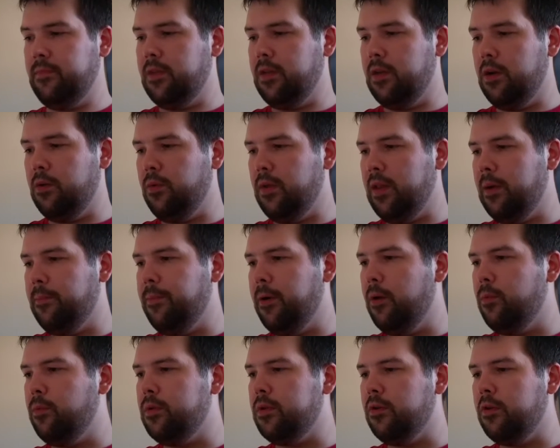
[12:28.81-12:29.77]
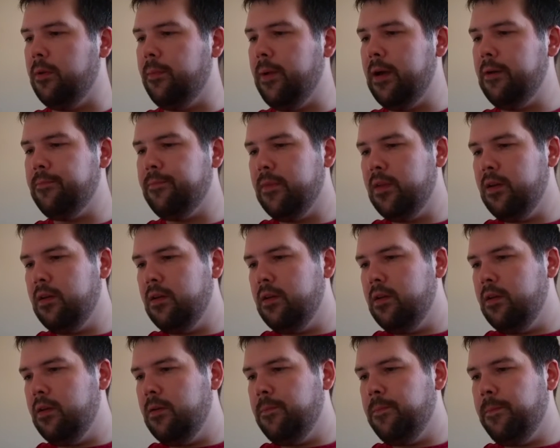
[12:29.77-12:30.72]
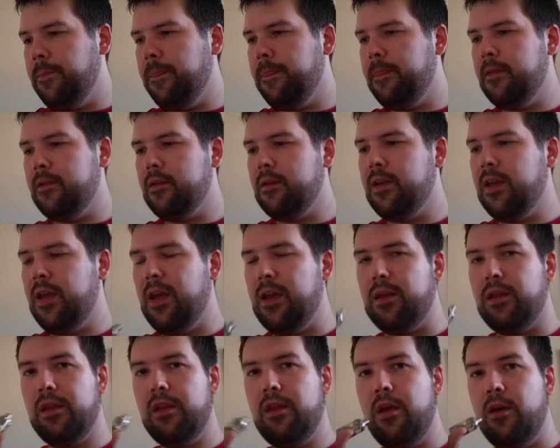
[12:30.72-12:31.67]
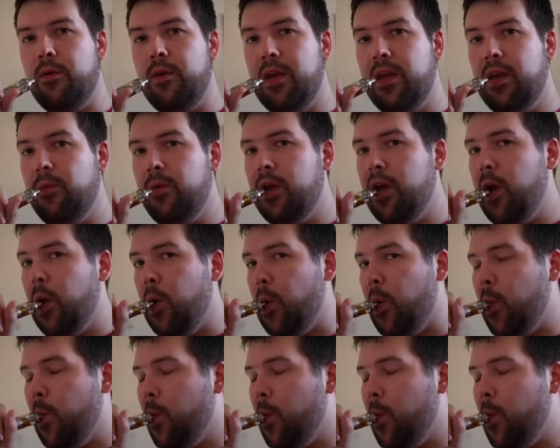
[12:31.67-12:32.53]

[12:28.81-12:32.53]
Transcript: Don't know what that pop was all about. Okay, so here we go.